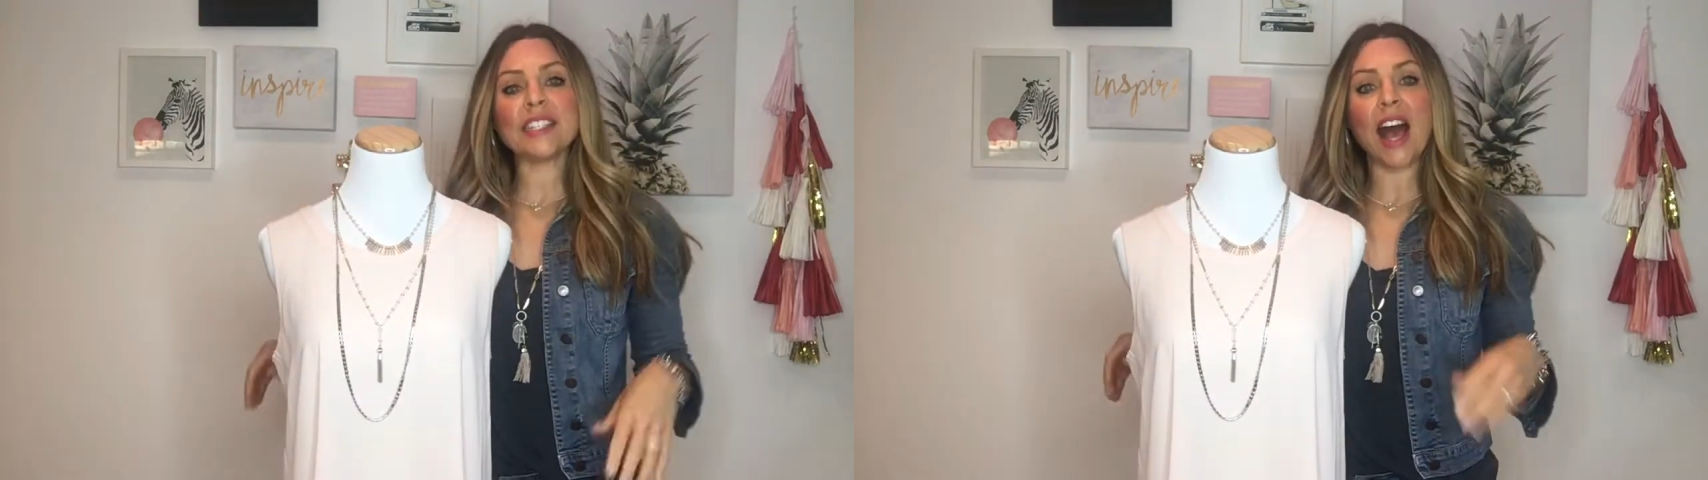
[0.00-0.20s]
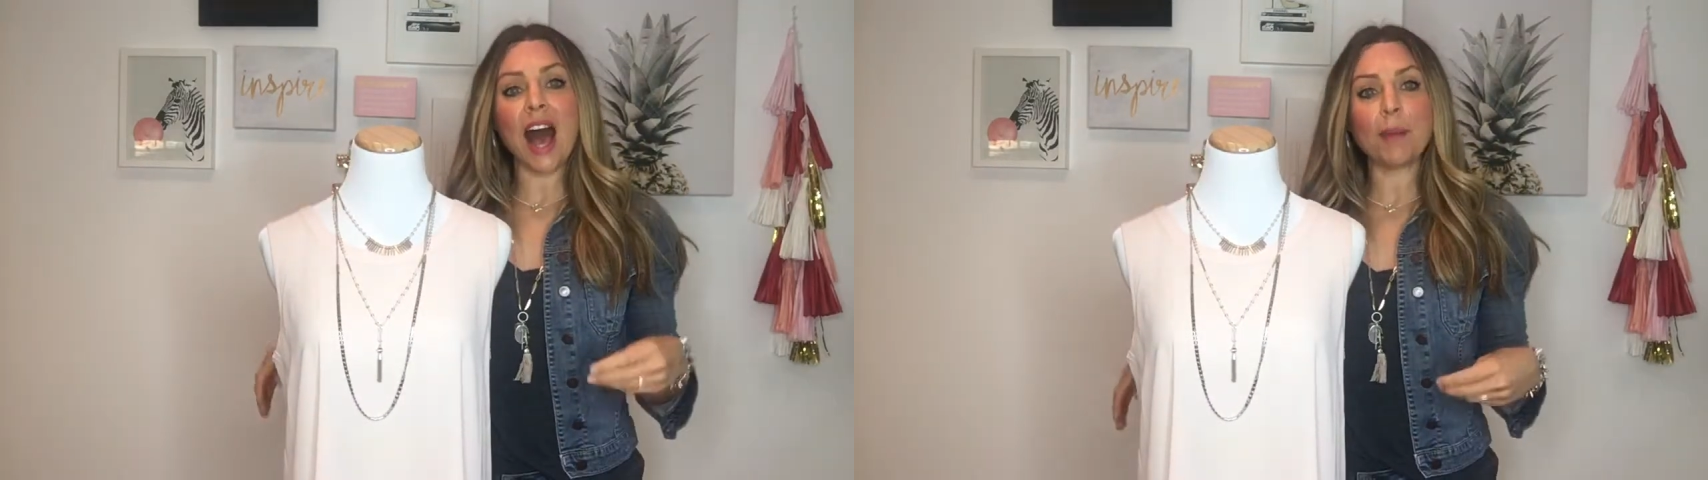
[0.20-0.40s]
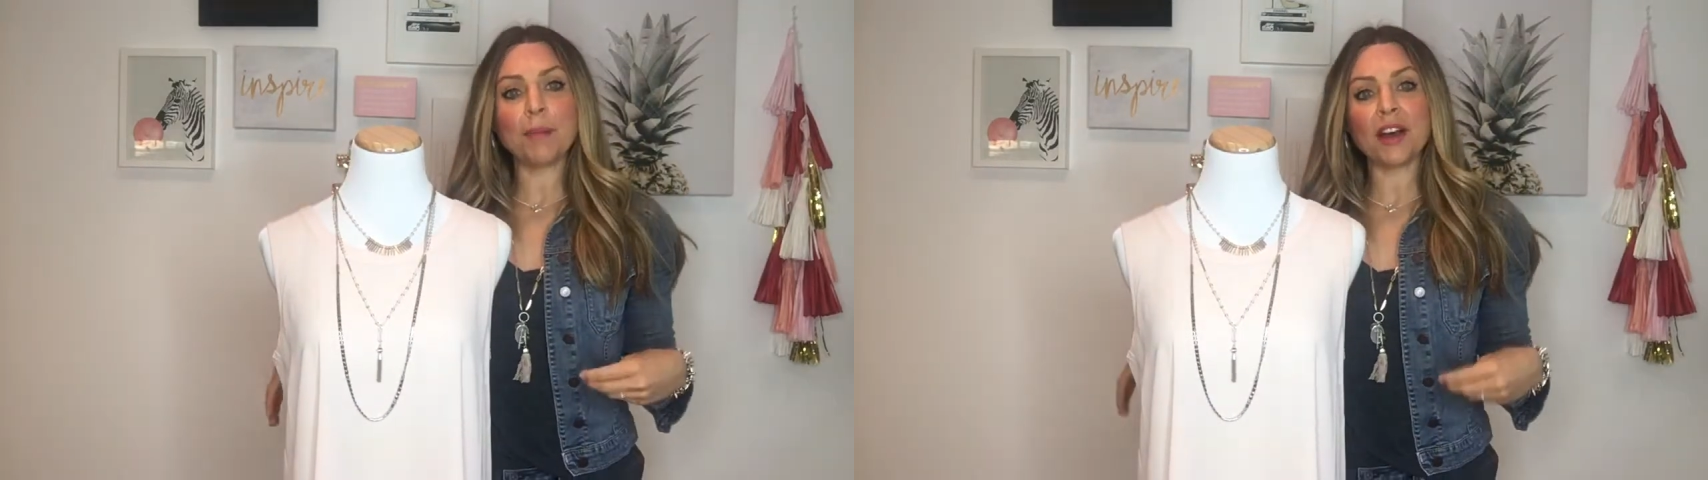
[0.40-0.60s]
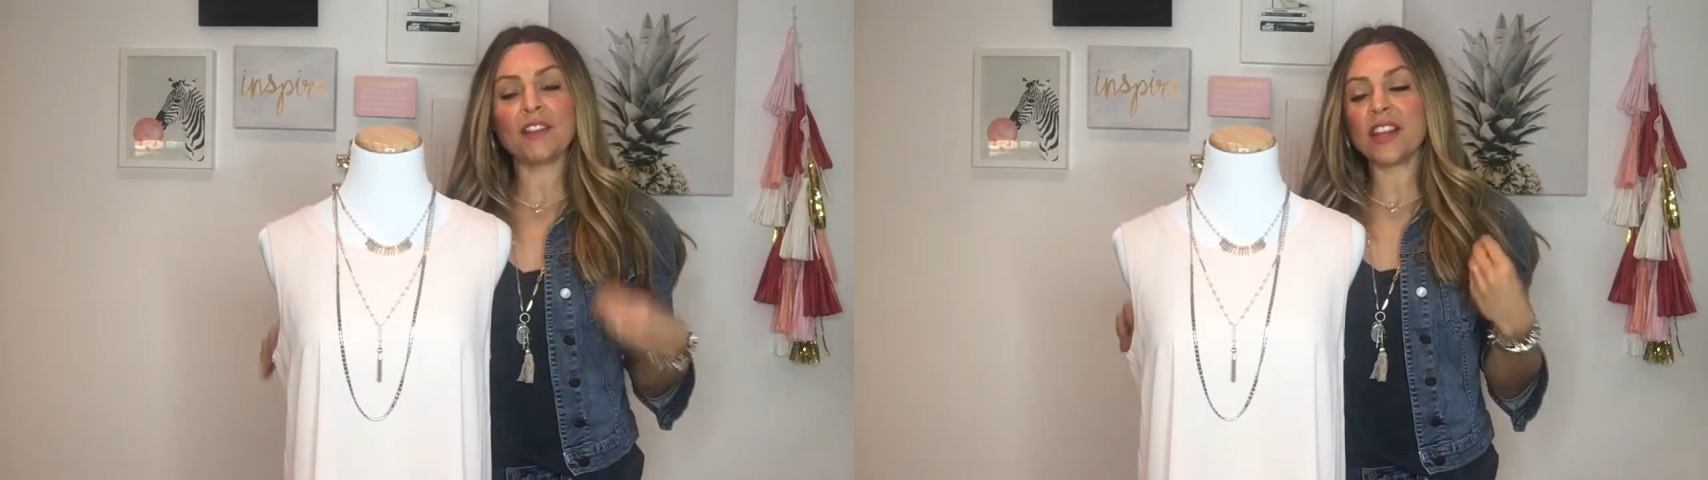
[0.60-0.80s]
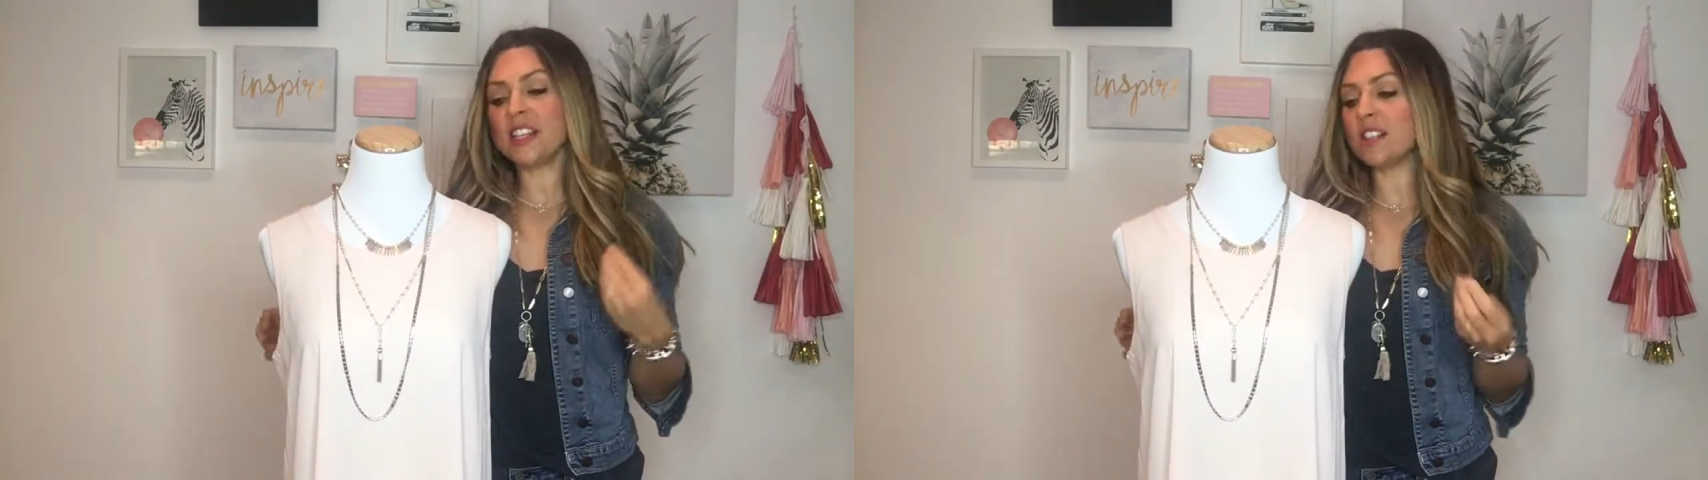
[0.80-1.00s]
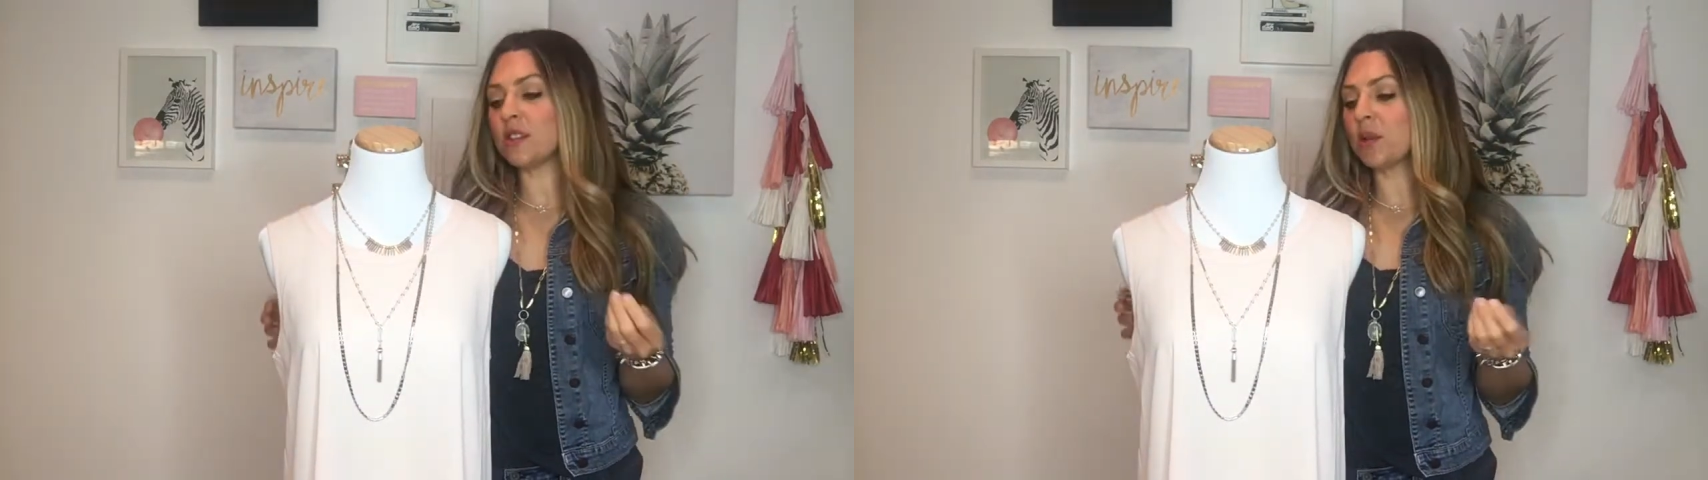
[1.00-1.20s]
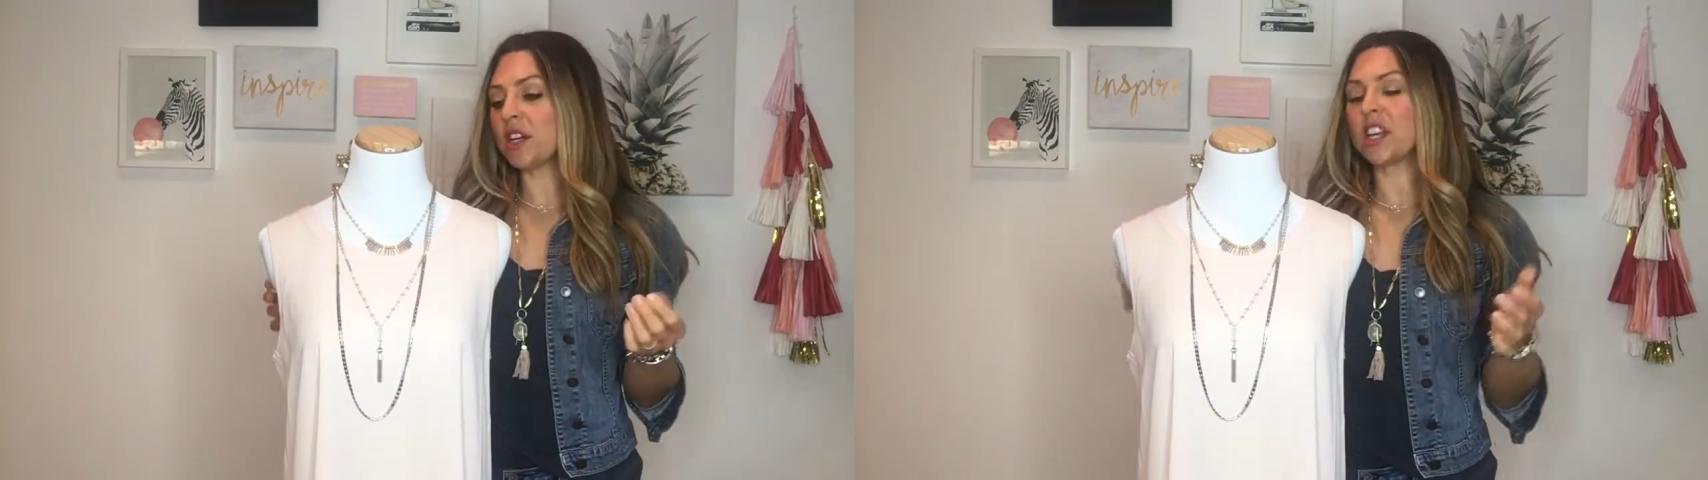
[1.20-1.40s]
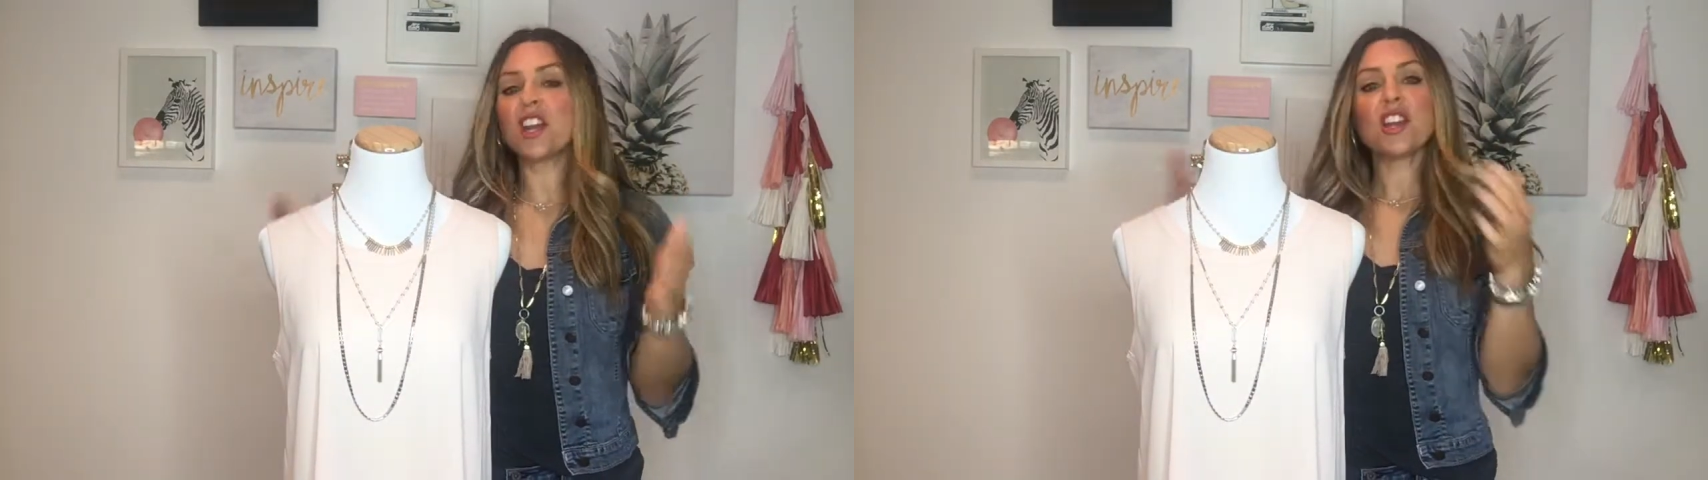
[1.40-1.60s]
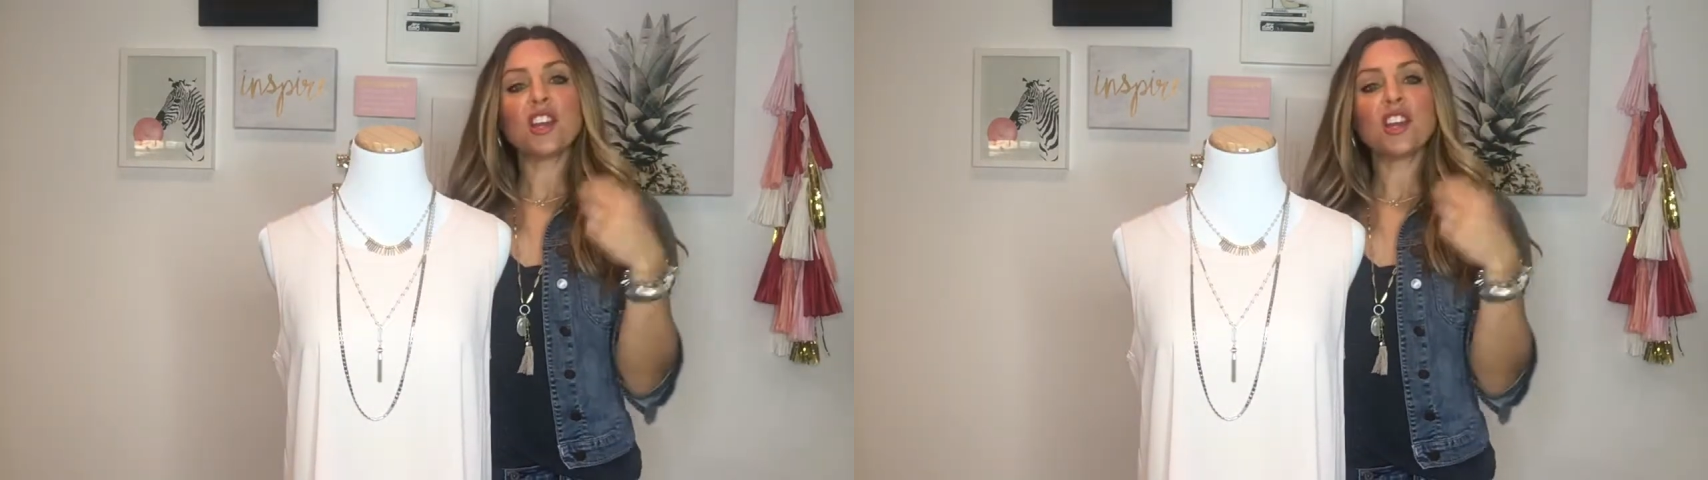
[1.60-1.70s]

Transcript: top of any sort,